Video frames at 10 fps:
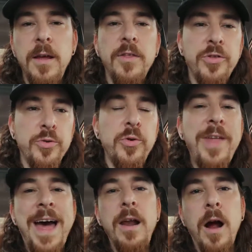through
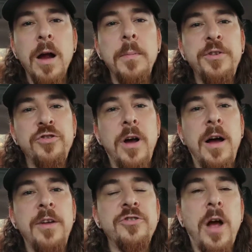that
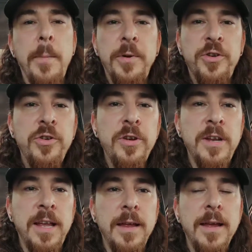arbitrage
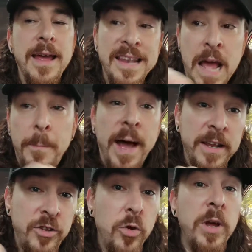opportunity. Now, by
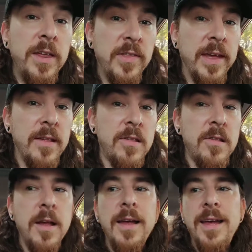doing this,